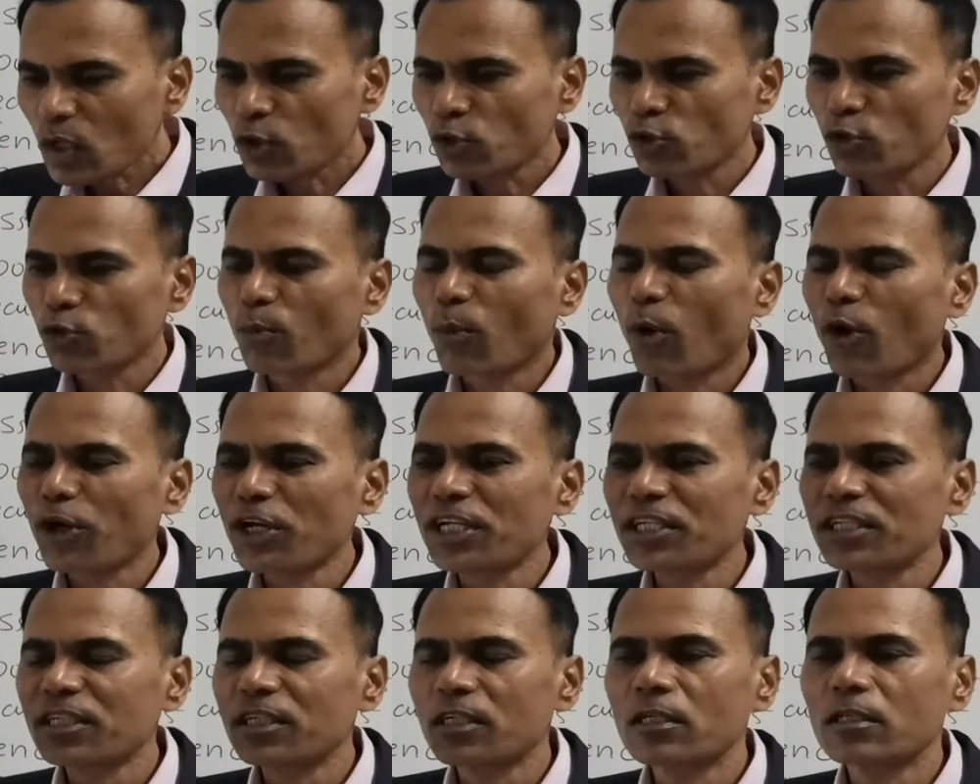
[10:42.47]
to
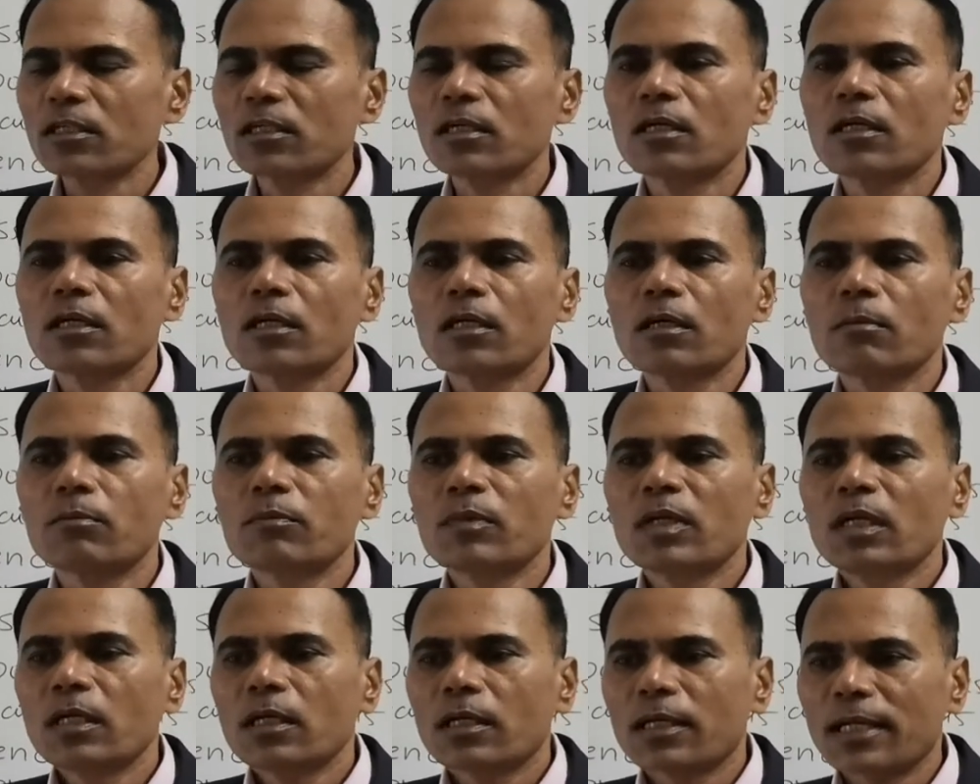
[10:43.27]
monitor
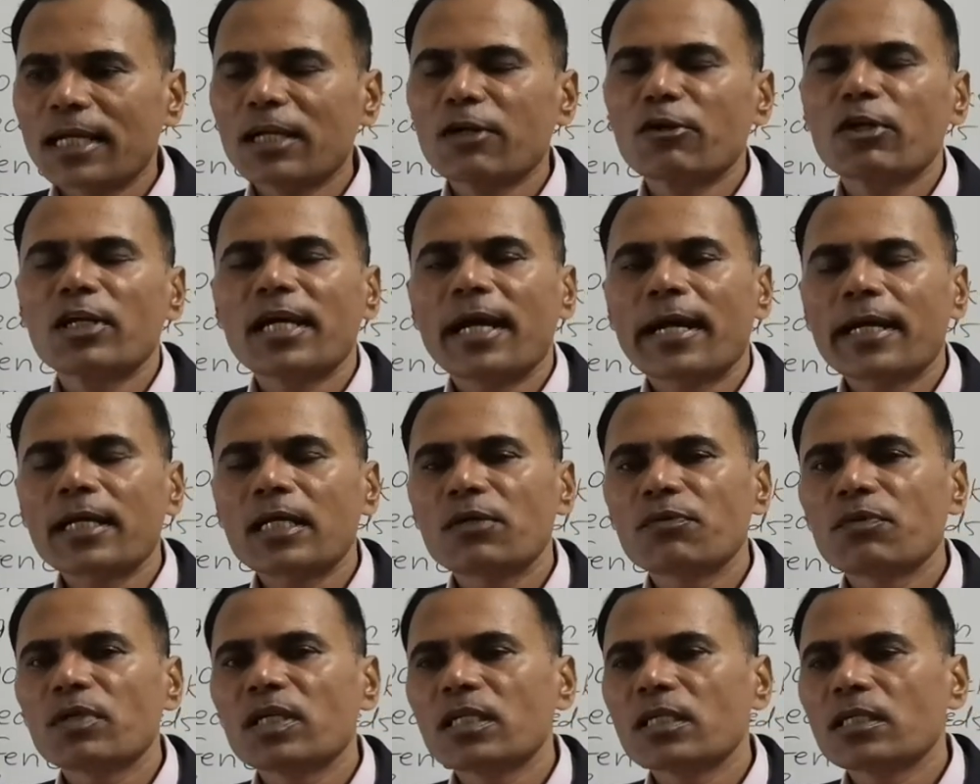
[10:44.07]
the regular
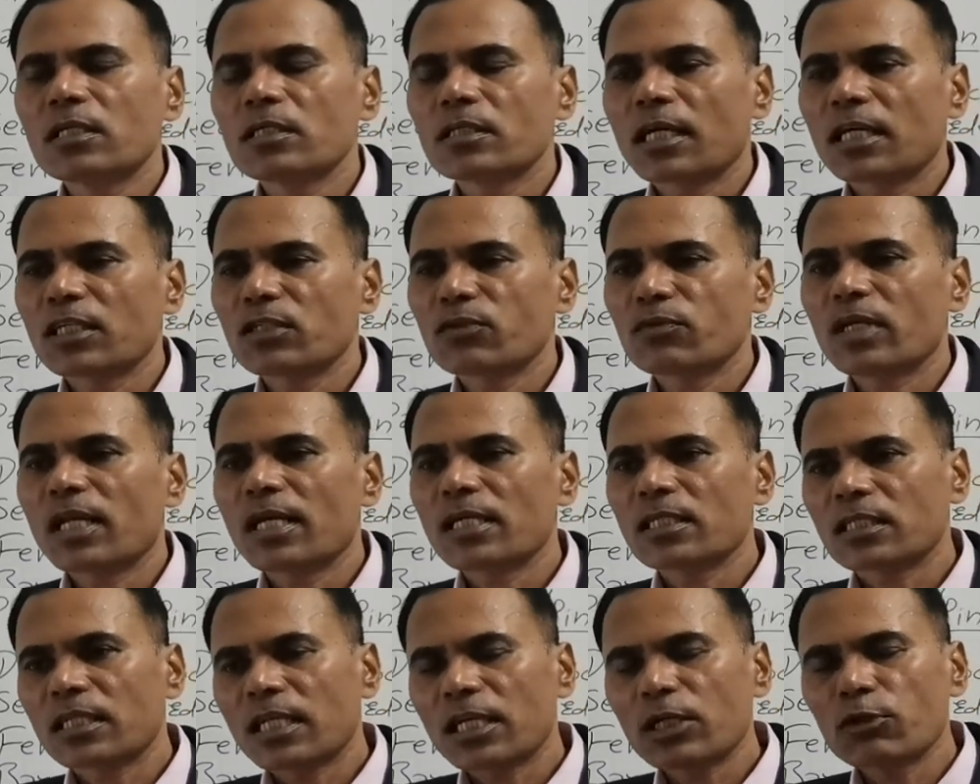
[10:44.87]
activities as well
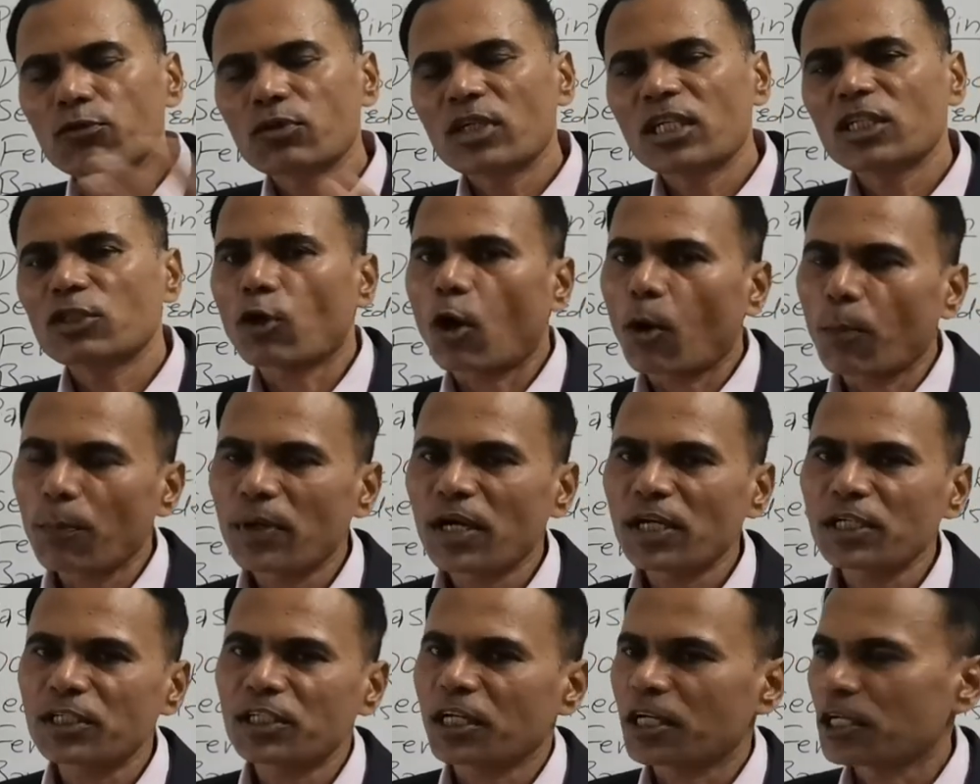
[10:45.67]
as day-to-day
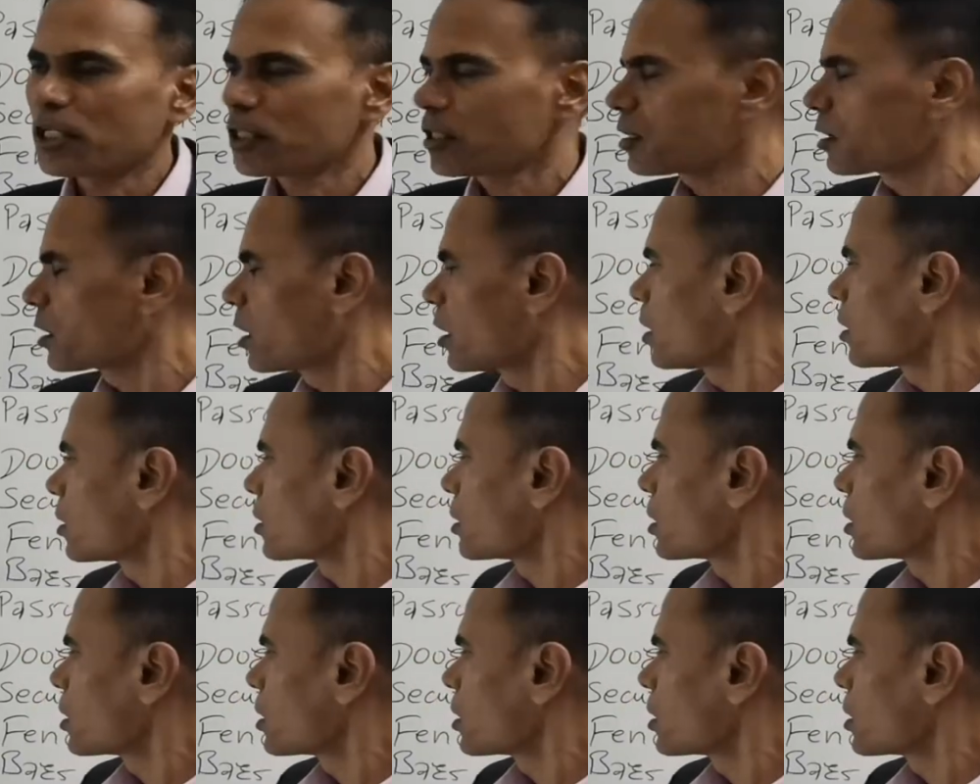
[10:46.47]
operations.